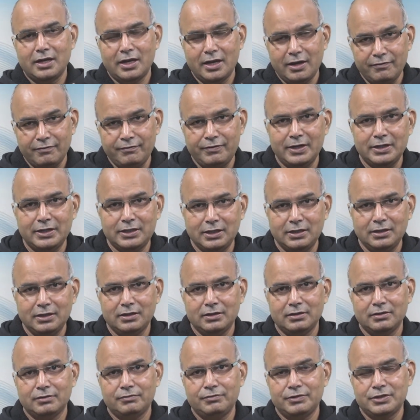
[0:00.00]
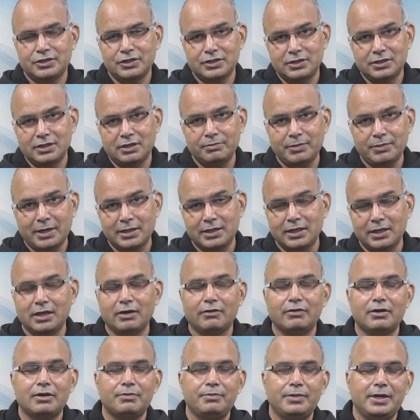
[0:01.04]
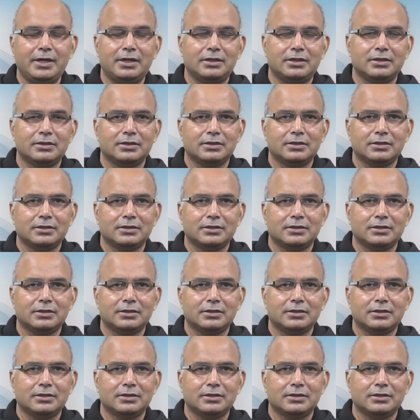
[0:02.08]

everything which is done by the government